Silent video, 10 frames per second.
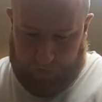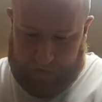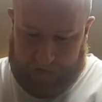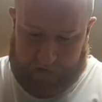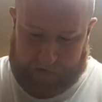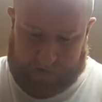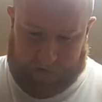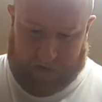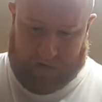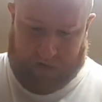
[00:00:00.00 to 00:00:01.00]
doing
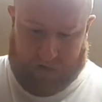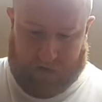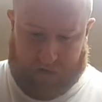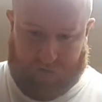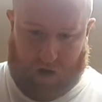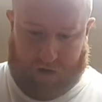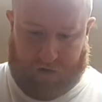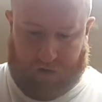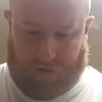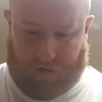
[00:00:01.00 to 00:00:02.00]
is you've got
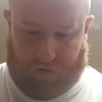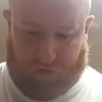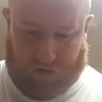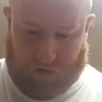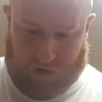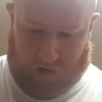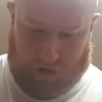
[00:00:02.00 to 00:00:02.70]
your noodles